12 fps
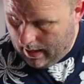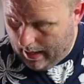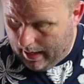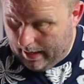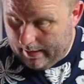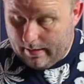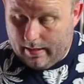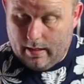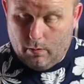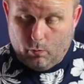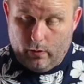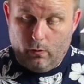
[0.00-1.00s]
and
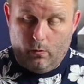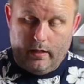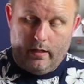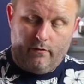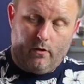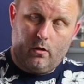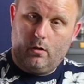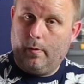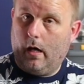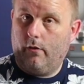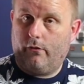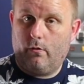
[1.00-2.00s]
it will live on the
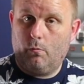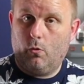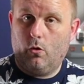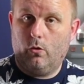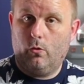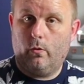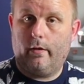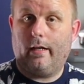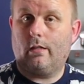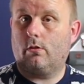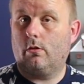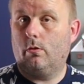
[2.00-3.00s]
bathroom wall
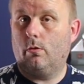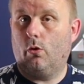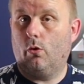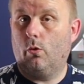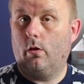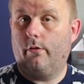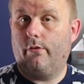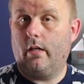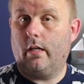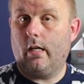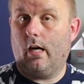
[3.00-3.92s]
next to all of the